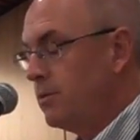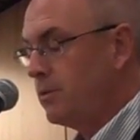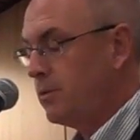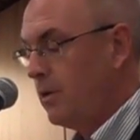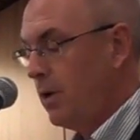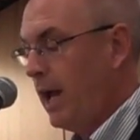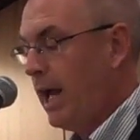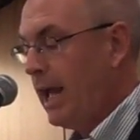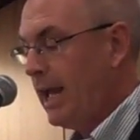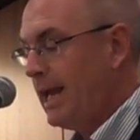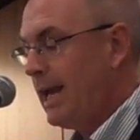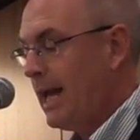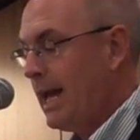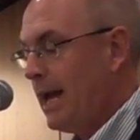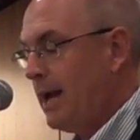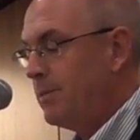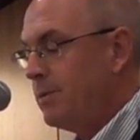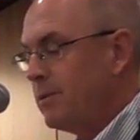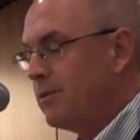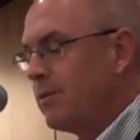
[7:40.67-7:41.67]
to
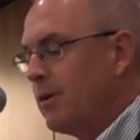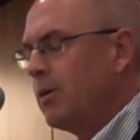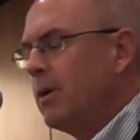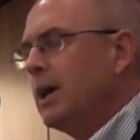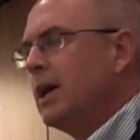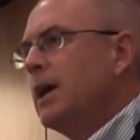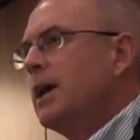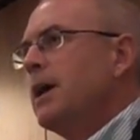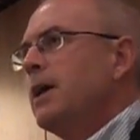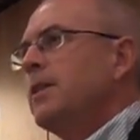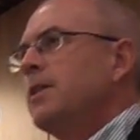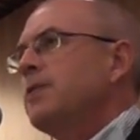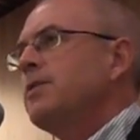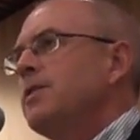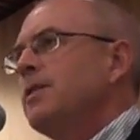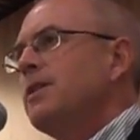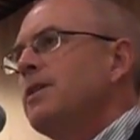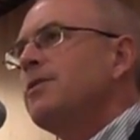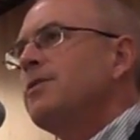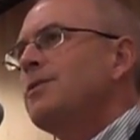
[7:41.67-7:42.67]
Ahab. And so
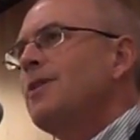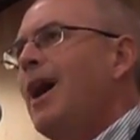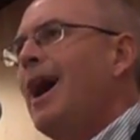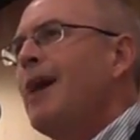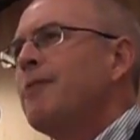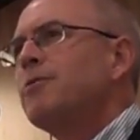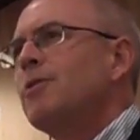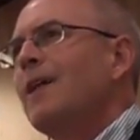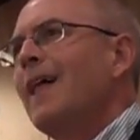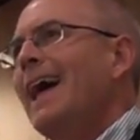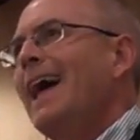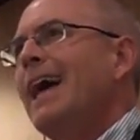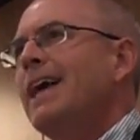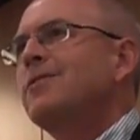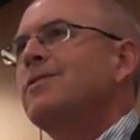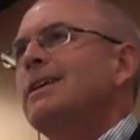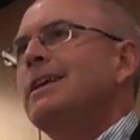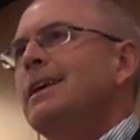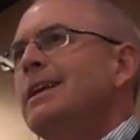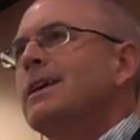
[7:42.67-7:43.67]
this novel
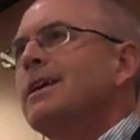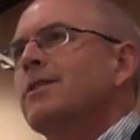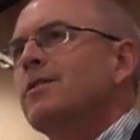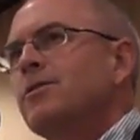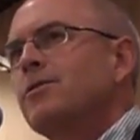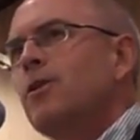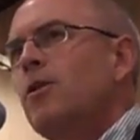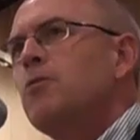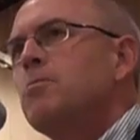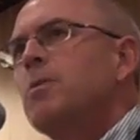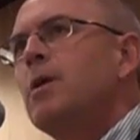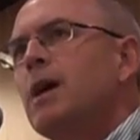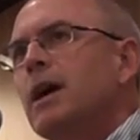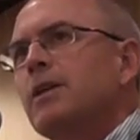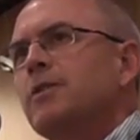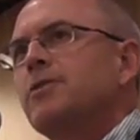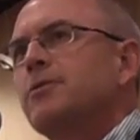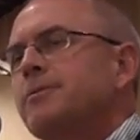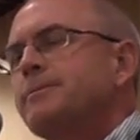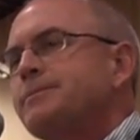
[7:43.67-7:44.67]
has in it so
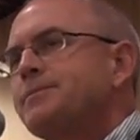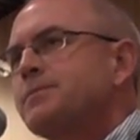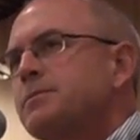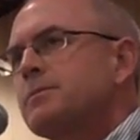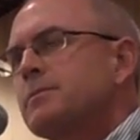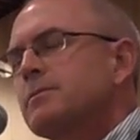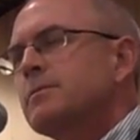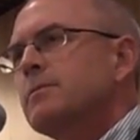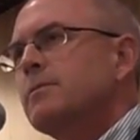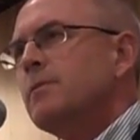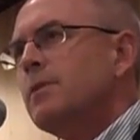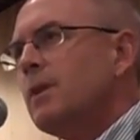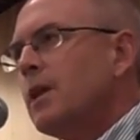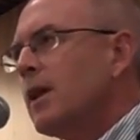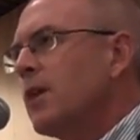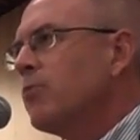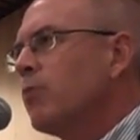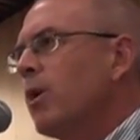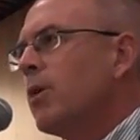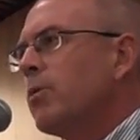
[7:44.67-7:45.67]
much
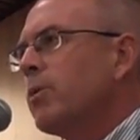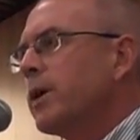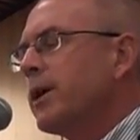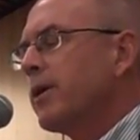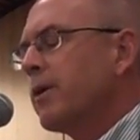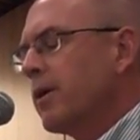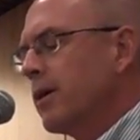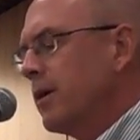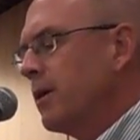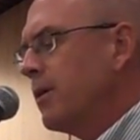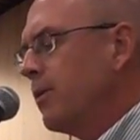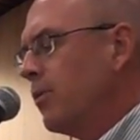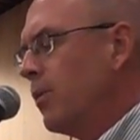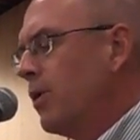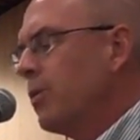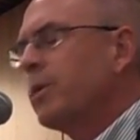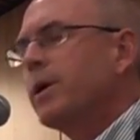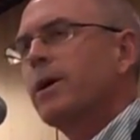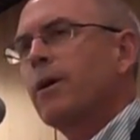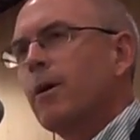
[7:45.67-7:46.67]
of what
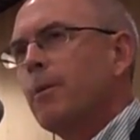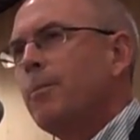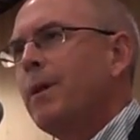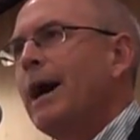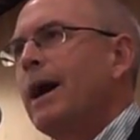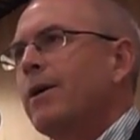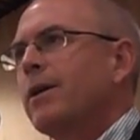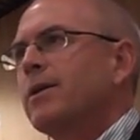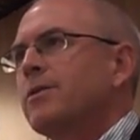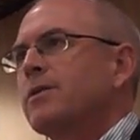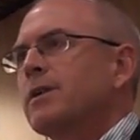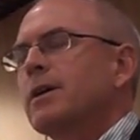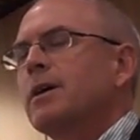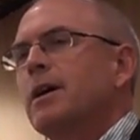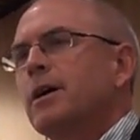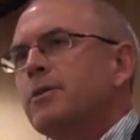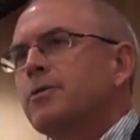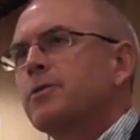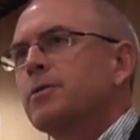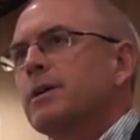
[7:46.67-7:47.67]
we are about as
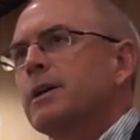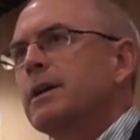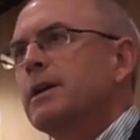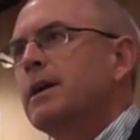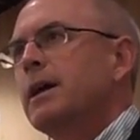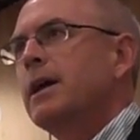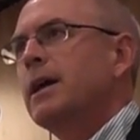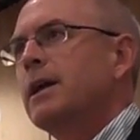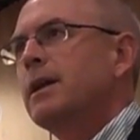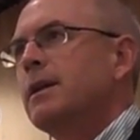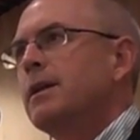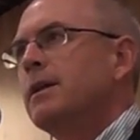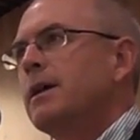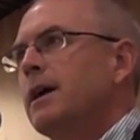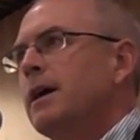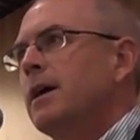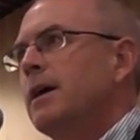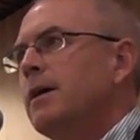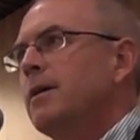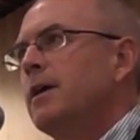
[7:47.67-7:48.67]
a country.
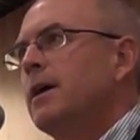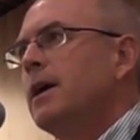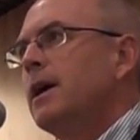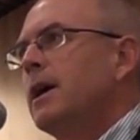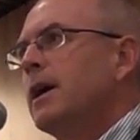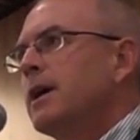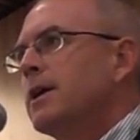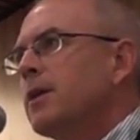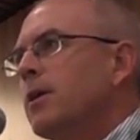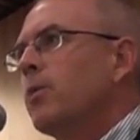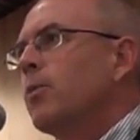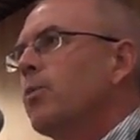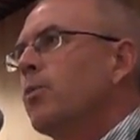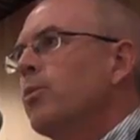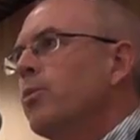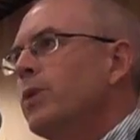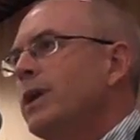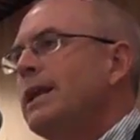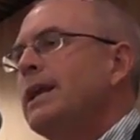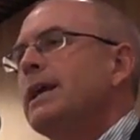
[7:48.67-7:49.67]
And
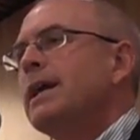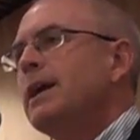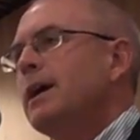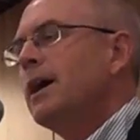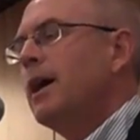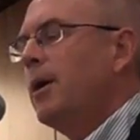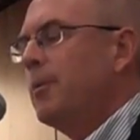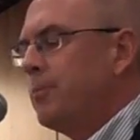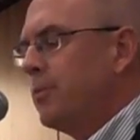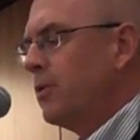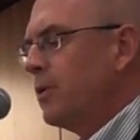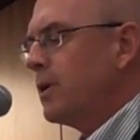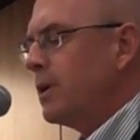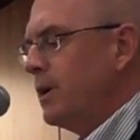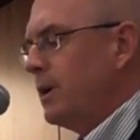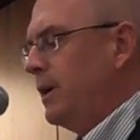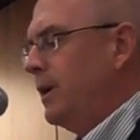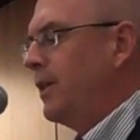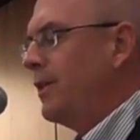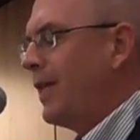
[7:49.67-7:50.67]
reading a book
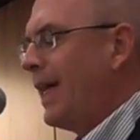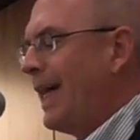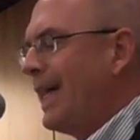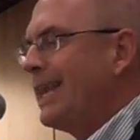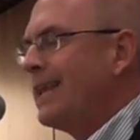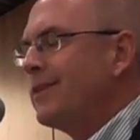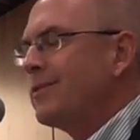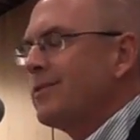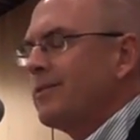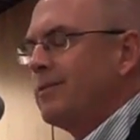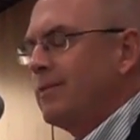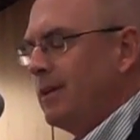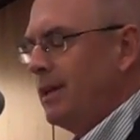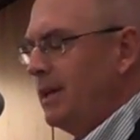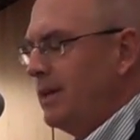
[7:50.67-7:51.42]
that is